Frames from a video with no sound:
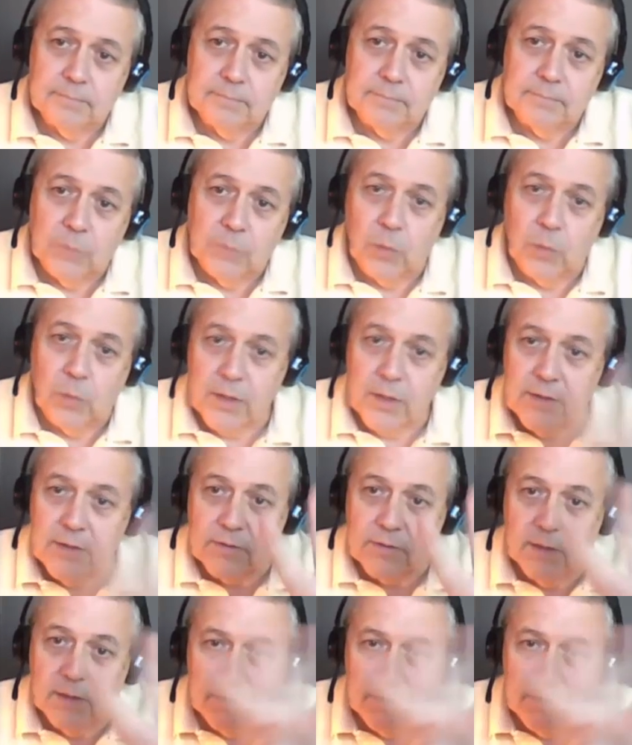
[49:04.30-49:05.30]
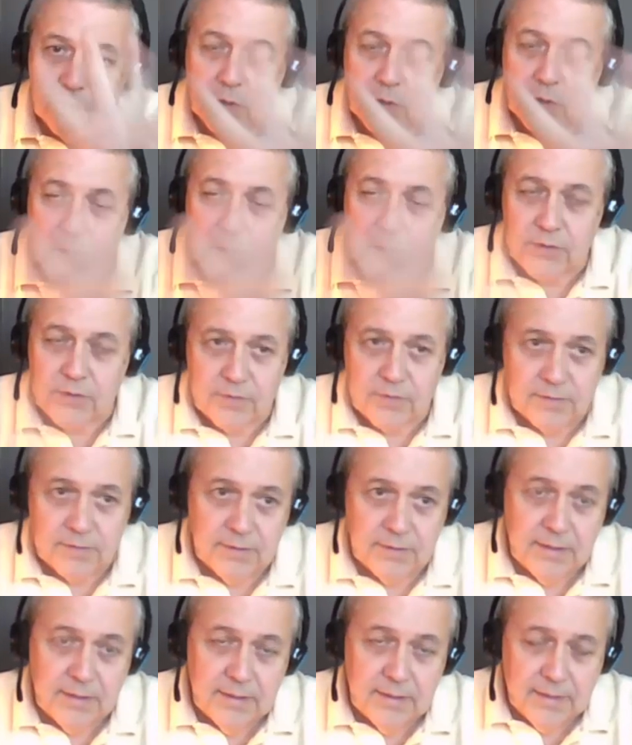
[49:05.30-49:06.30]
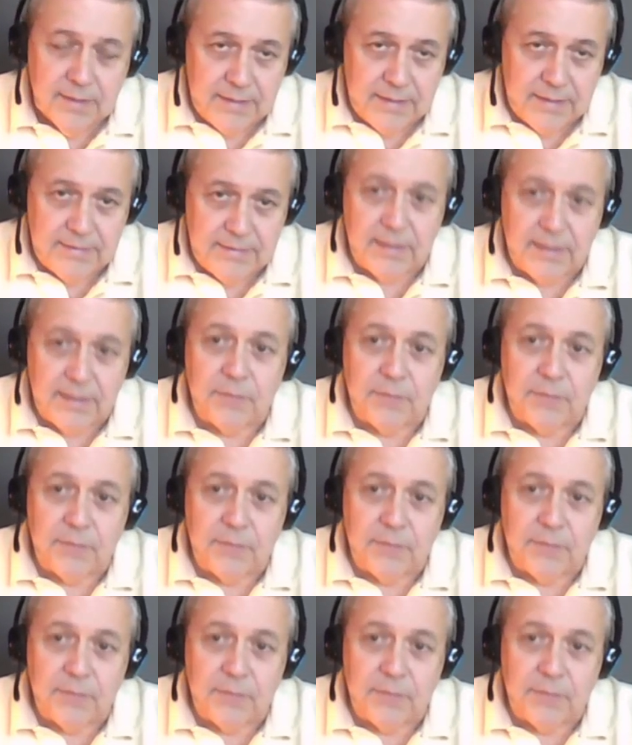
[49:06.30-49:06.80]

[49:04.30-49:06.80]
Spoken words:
1 on each slide, 4 questions. I said,